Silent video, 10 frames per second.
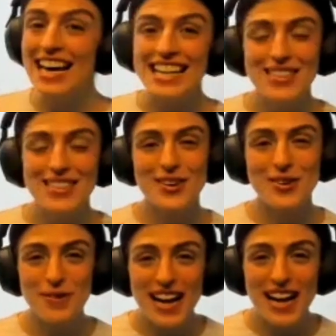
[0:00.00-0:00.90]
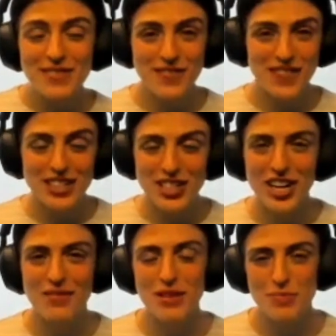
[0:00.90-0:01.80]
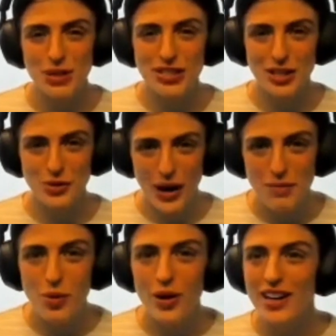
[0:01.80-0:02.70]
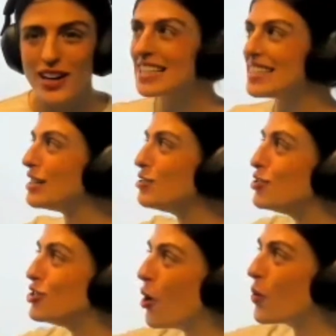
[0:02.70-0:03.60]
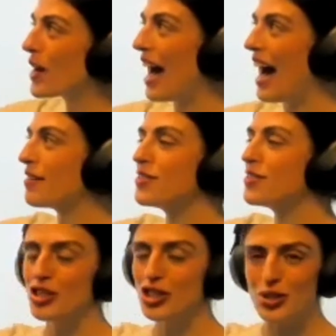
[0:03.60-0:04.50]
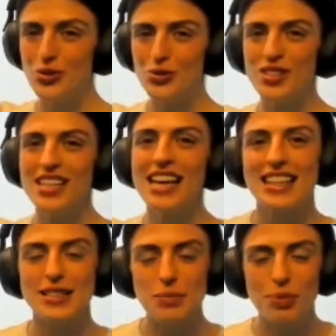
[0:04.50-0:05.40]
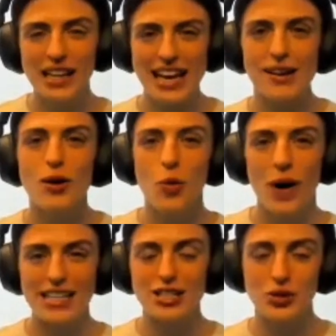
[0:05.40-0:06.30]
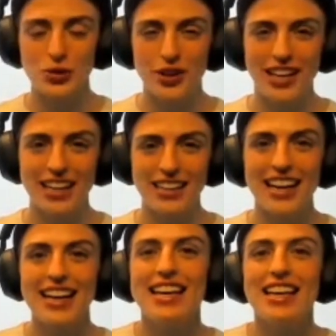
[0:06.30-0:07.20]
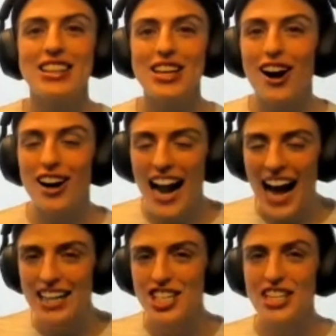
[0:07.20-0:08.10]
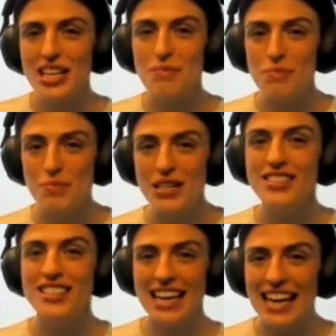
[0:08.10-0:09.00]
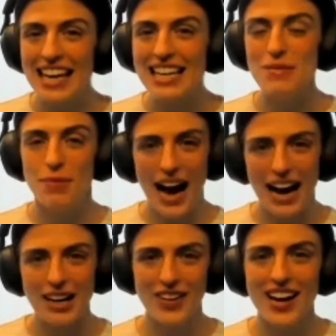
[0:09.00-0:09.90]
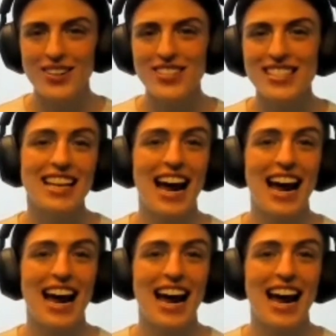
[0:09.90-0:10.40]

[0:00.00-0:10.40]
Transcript: Another great feature of the built-in whiteboard is I don't have to choose this blank white screen. There are actually built-in backgrounds that